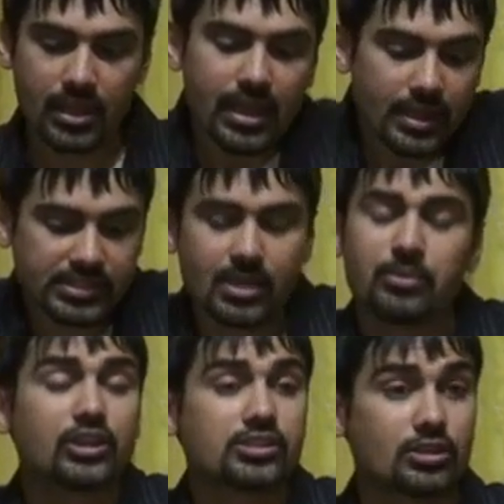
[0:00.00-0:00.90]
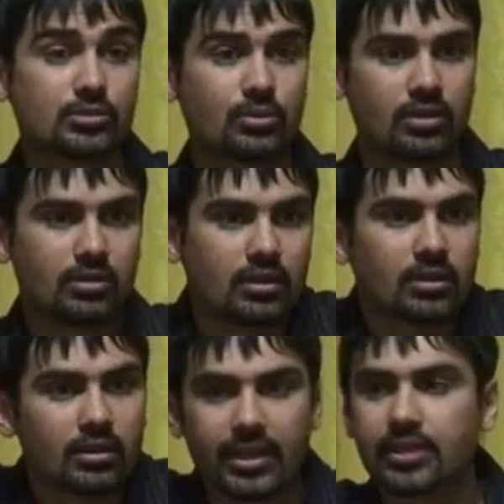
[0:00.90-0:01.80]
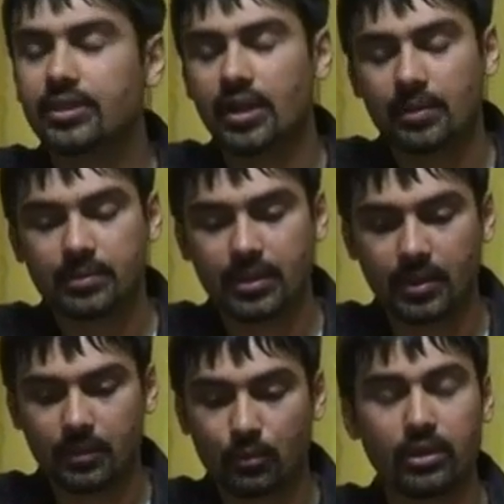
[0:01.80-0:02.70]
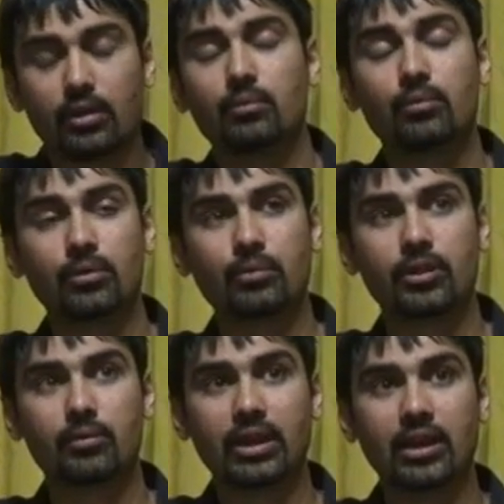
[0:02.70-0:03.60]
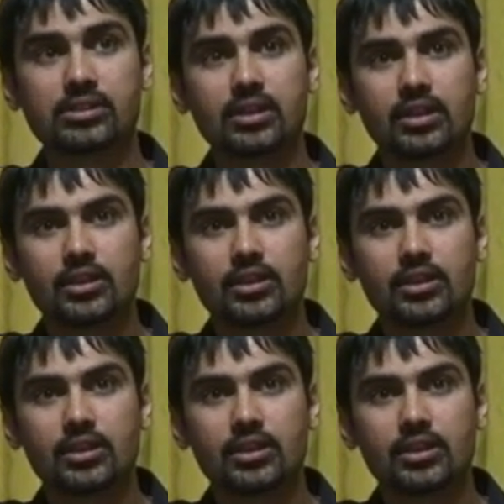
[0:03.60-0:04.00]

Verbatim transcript: And, and some of the concerns were like um, uh, were around,